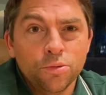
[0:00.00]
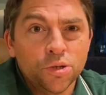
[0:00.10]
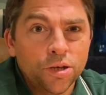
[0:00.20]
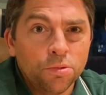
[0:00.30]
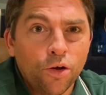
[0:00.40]

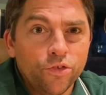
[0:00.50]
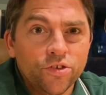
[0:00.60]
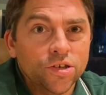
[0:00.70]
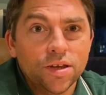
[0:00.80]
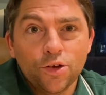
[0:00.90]

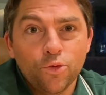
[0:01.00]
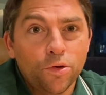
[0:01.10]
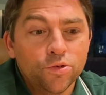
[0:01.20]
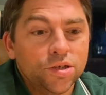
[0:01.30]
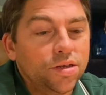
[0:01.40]
subconsciously
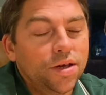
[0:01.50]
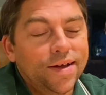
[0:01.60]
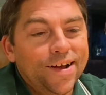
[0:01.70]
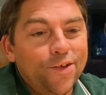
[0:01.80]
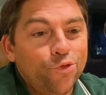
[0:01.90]
almost
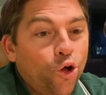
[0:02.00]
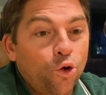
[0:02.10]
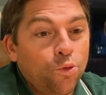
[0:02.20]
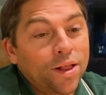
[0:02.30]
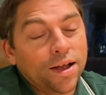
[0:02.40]
know,
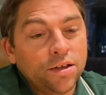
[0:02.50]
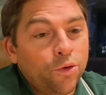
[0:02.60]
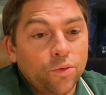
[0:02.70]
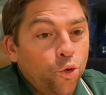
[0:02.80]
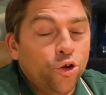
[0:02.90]
well,
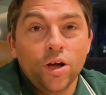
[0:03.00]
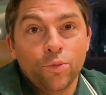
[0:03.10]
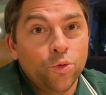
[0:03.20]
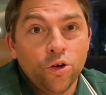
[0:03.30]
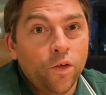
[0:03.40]

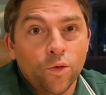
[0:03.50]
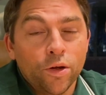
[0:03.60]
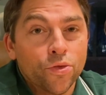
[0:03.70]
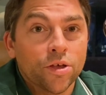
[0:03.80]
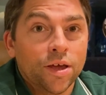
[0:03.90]
we're not the
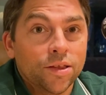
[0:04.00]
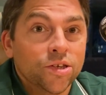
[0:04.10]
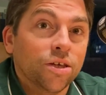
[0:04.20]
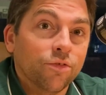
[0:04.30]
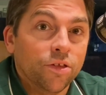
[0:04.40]
ones going to get the
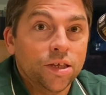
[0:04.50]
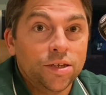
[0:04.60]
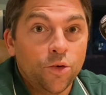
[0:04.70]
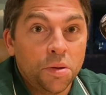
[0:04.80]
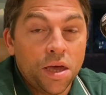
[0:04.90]
stick for this.
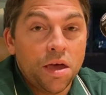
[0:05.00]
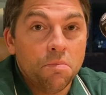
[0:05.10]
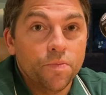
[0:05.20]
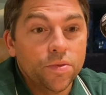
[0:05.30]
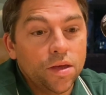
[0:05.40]
It will be
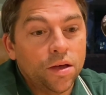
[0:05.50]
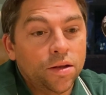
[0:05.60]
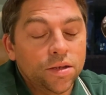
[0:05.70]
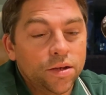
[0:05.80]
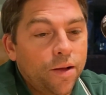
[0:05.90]
him.
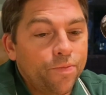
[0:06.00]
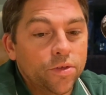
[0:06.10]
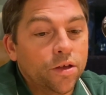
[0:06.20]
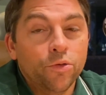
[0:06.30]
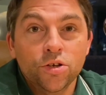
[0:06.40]
And
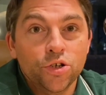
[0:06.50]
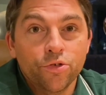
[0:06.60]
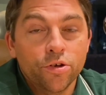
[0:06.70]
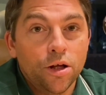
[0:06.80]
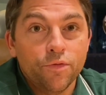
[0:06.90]
and sure
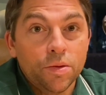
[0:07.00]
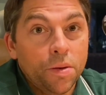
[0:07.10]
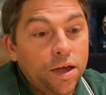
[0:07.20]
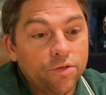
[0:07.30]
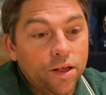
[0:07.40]
enough, he
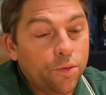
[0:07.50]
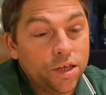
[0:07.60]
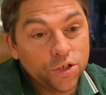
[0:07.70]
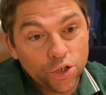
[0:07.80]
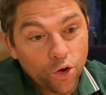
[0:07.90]
paid for that with
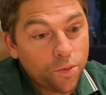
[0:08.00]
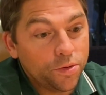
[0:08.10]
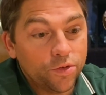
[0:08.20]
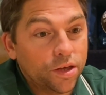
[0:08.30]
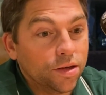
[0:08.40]
his job.
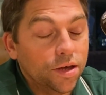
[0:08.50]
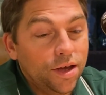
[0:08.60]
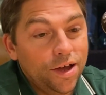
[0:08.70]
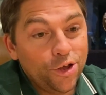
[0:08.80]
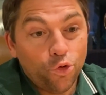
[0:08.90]
You think
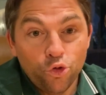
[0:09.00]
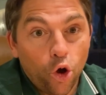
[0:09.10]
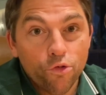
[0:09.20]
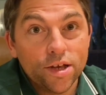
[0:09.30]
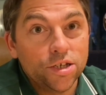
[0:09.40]

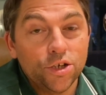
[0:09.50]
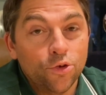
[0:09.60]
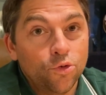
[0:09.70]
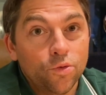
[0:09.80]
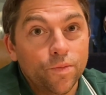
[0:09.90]
Norwich,
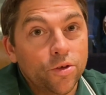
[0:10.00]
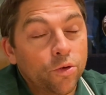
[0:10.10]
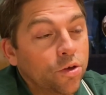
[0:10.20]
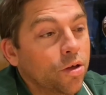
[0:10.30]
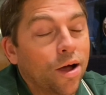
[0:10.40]
who
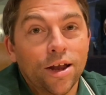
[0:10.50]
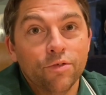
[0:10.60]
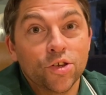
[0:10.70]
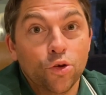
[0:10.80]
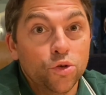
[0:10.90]
you kind of
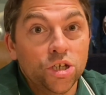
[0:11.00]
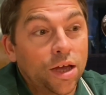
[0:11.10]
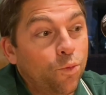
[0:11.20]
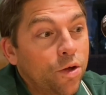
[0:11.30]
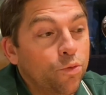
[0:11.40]

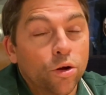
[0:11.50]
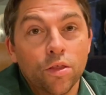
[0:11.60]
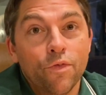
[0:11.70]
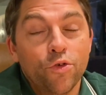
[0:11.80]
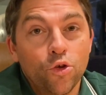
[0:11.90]
associate with, one of
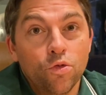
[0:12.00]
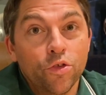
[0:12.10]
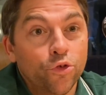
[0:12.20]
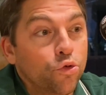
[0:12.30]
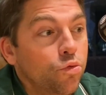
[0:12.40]
the few that
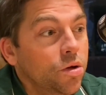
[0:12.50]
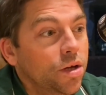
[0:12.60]
do